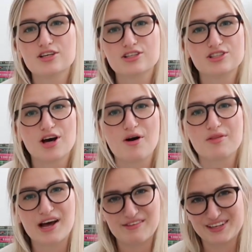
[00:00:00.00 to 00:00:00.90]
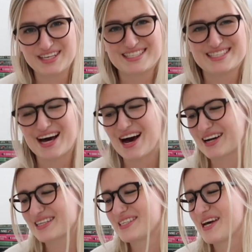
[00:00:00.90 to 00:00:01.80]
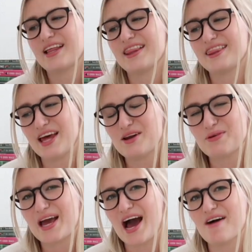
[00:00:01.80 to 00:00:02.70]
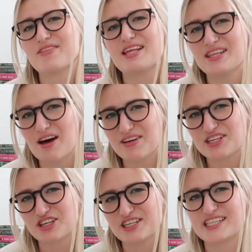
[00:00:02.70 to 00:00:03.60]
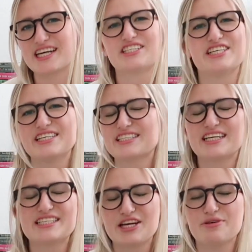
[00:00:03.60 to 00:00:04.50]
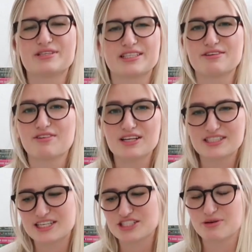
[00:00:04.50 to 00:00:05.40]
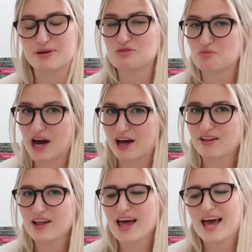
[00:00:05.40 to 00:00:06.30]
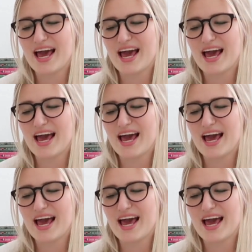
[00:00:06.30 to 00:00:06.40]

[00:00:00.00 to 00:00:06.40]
So that really sucks. Then we have the love interest that she continuously runs into as well.